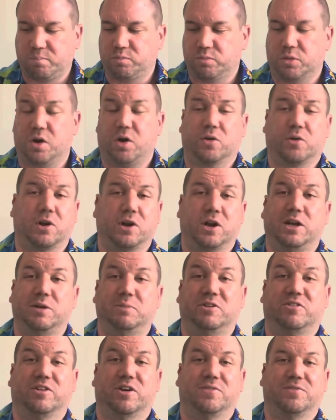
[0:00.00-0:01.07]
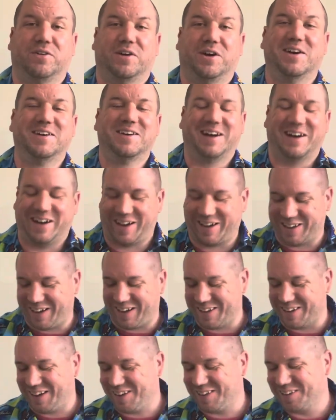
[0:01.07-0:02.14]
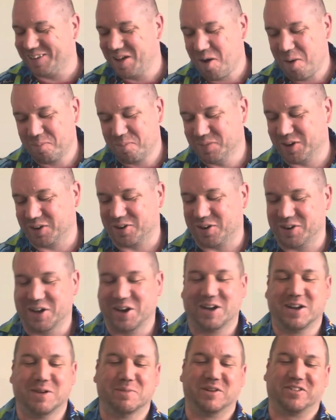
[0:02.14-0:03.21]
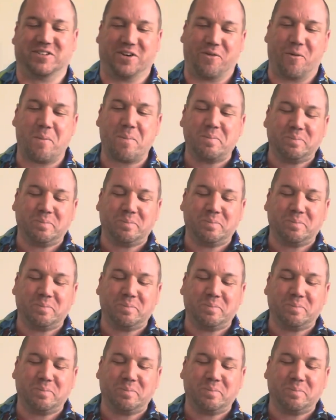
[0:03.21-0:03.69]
Oh, I got ahead of myself. I got ahead of myself.